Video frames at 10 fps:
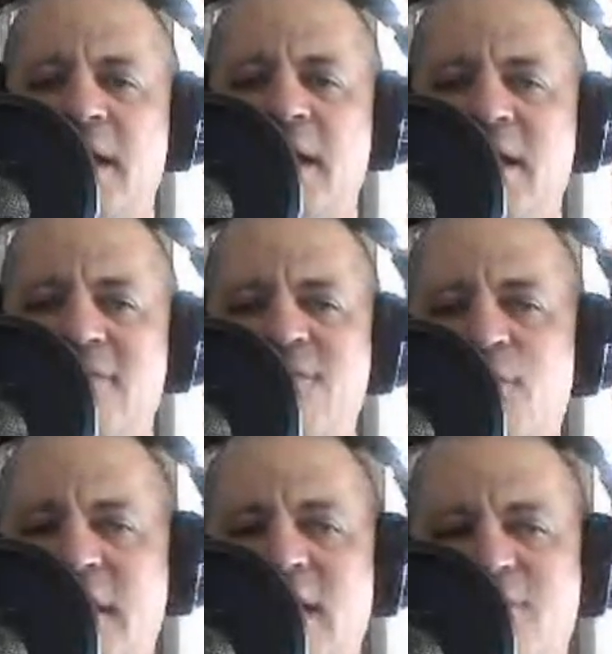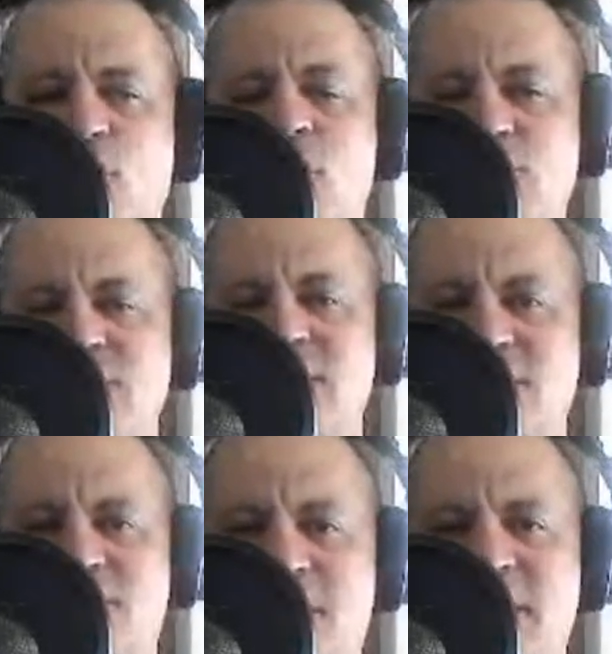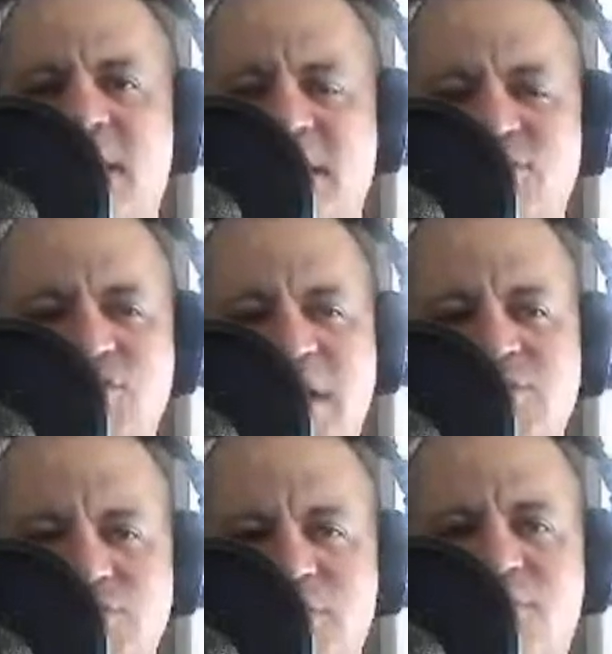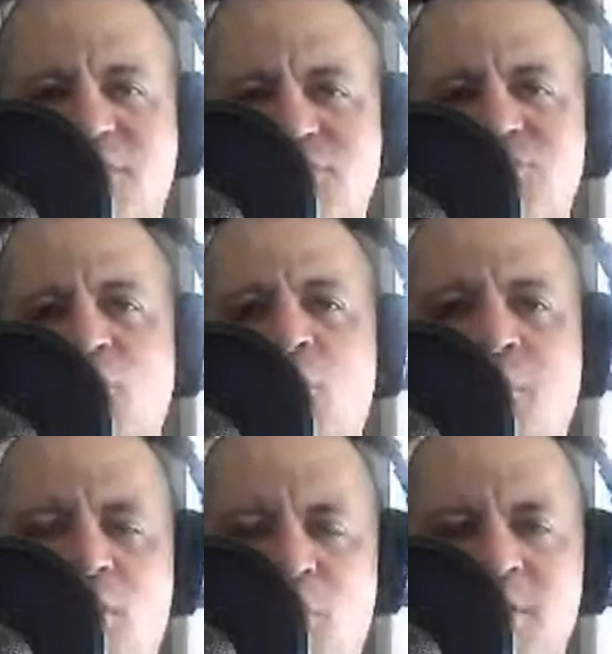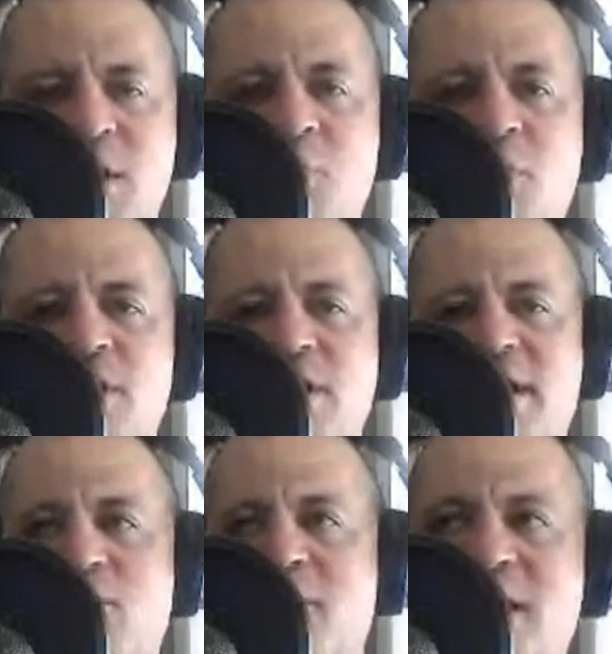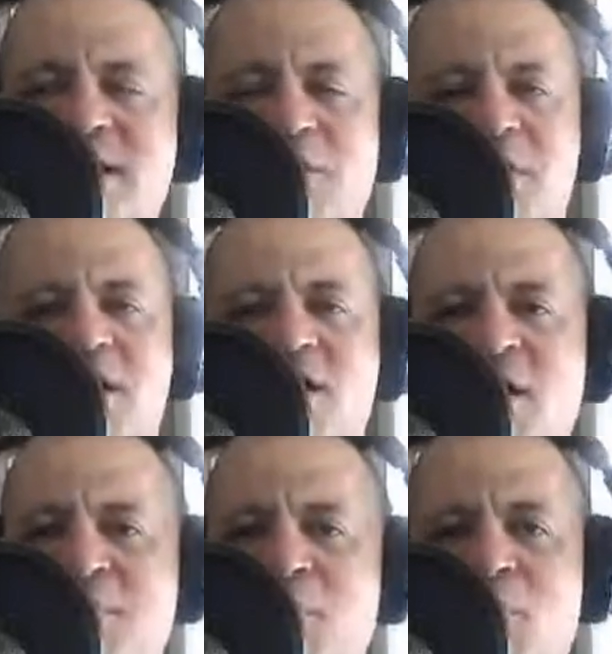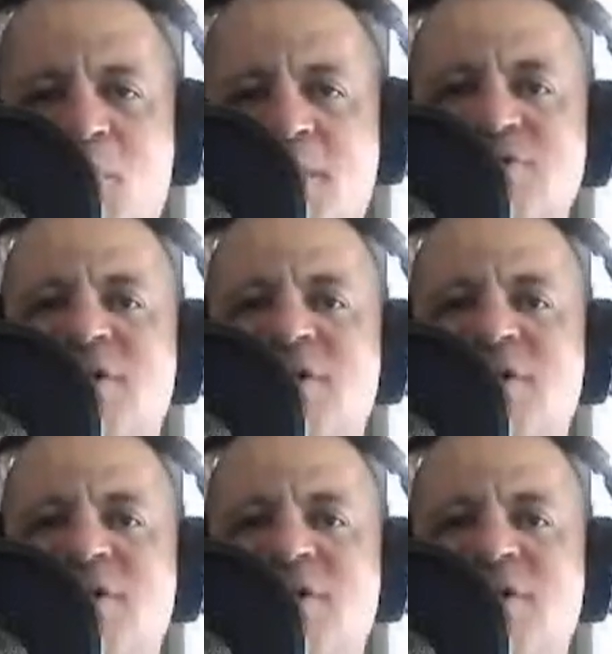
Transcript: And I feel like everyone was at the beginning stages of their snowball when they won. Like, okay, now get a couple more wins.